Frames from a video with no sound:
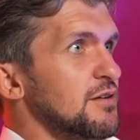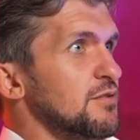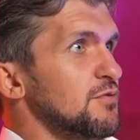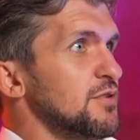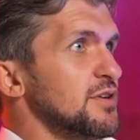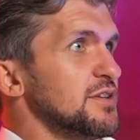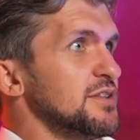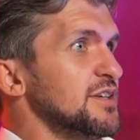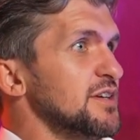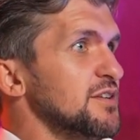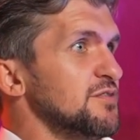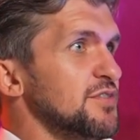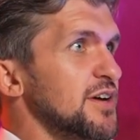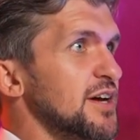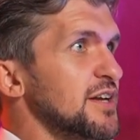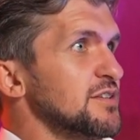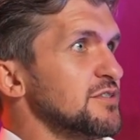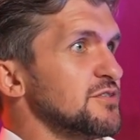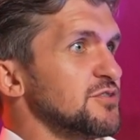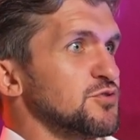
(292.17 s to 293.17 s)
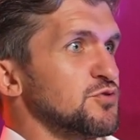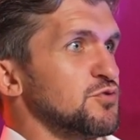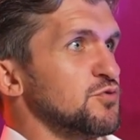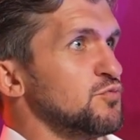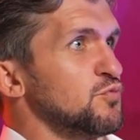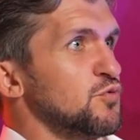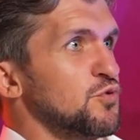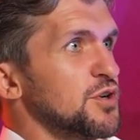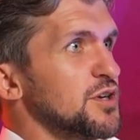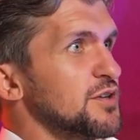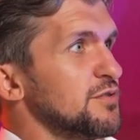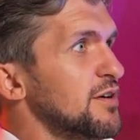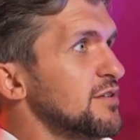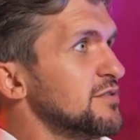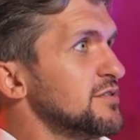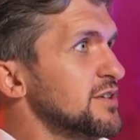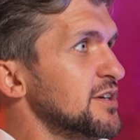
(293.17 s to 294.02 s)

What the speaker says: one of the events or walking around